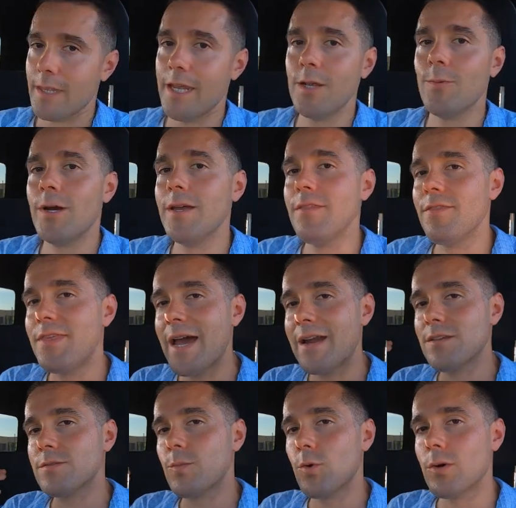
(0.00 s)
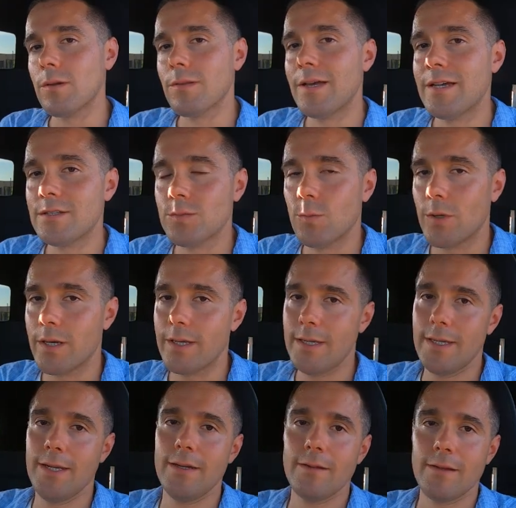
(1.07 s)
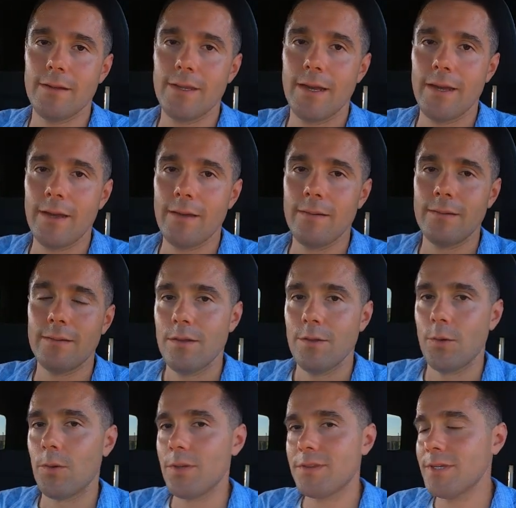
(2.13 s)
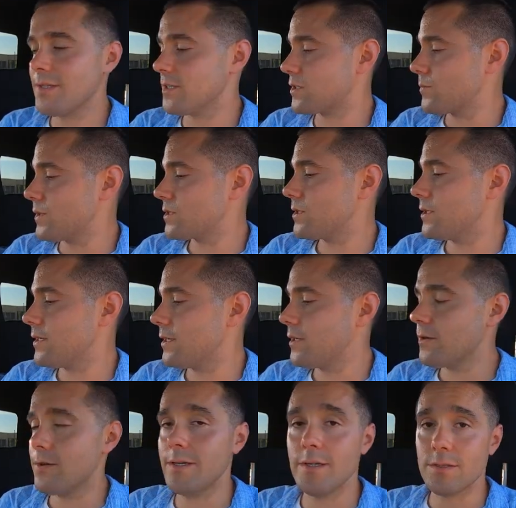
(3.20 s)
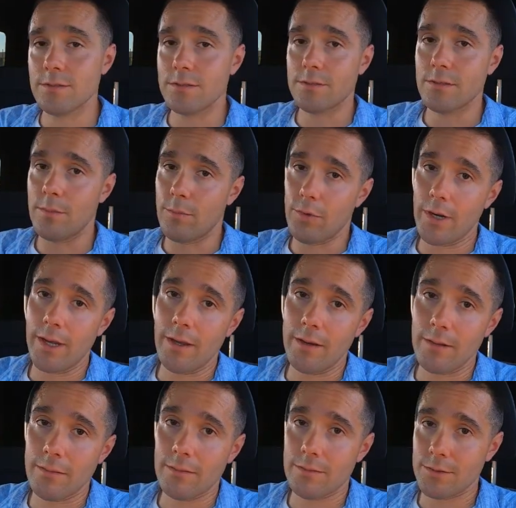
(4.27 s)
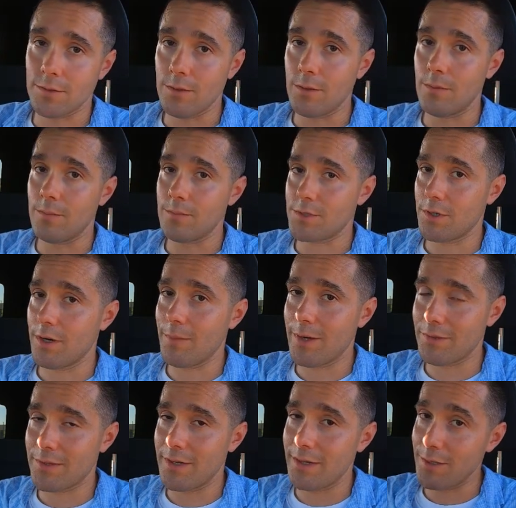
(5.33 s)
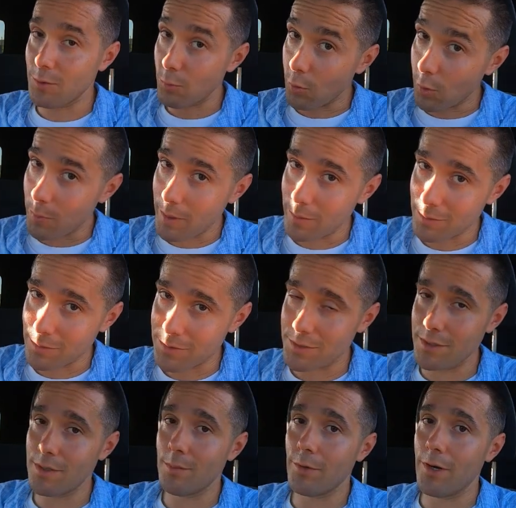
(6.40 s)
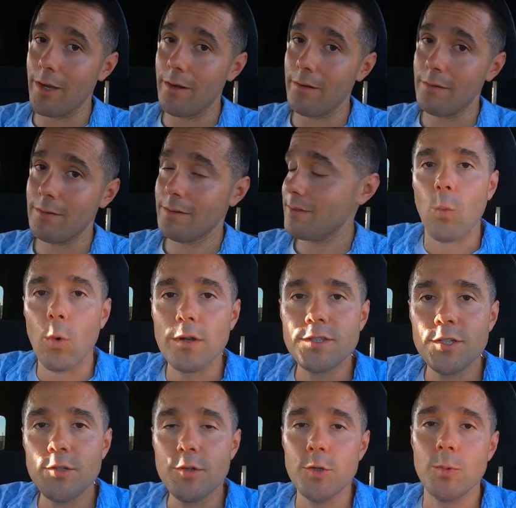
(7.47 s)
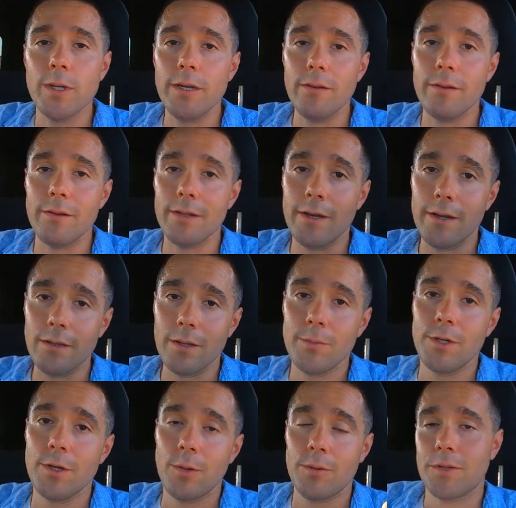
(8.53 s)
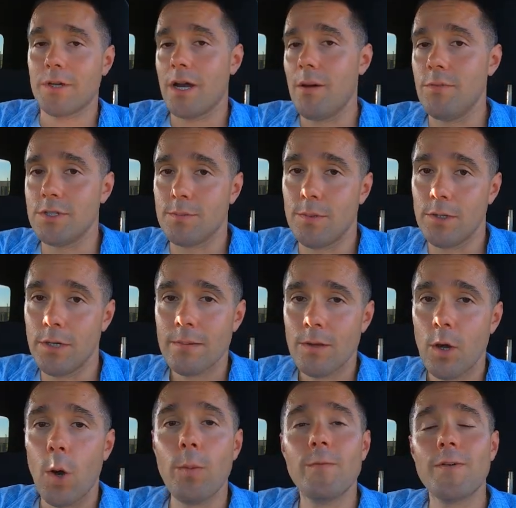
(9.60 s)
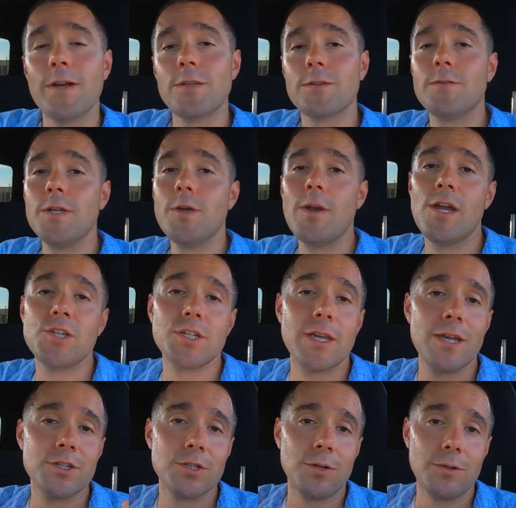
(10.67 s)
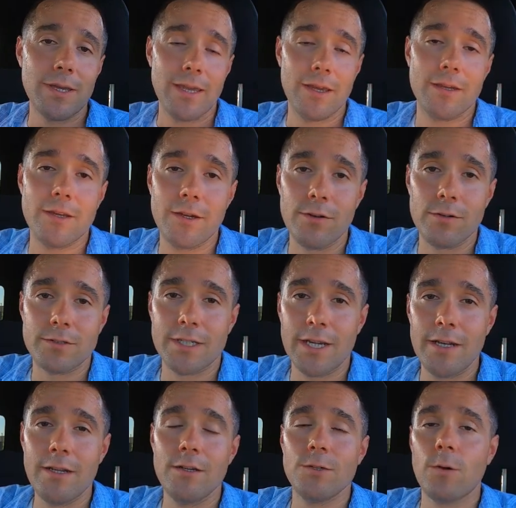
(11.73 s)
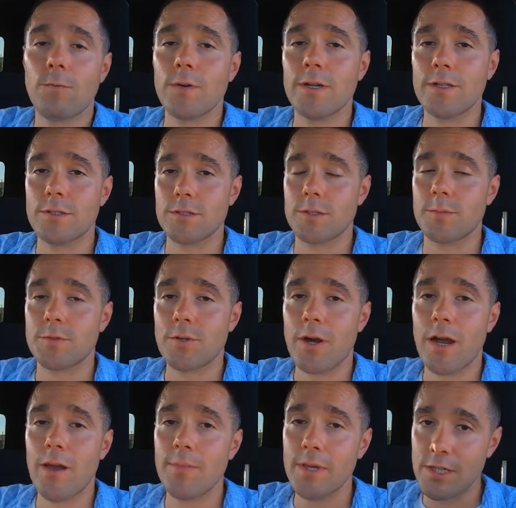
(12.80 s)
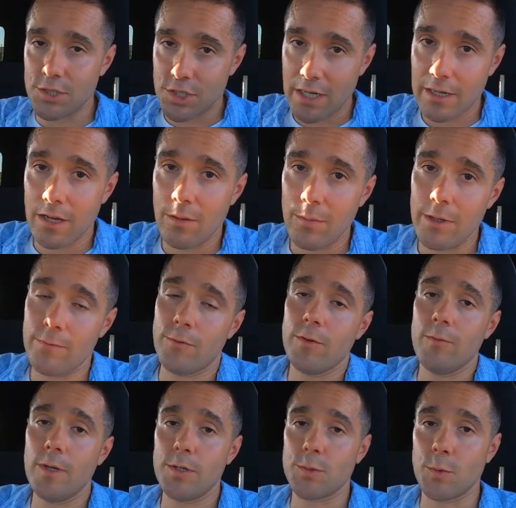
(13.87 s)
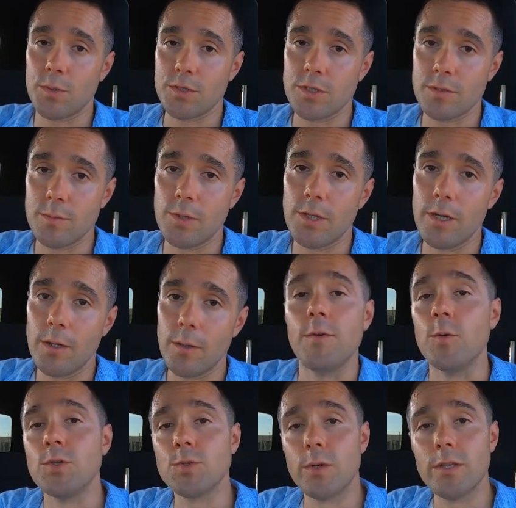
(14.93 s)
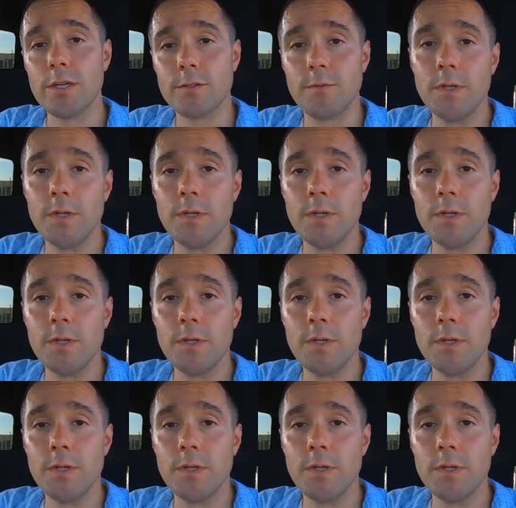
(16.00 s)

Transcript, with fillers: Anyway, that is more or less what I eat in a day. The only thing that's missing here is the bread. So sorry about that. You won't be able to see the bread. What do you eat in a day? Let me know in the comments below. Hope you found this video educational and entertaining. Don't forget to subscribe and check out my free resources below. If you enjoyed this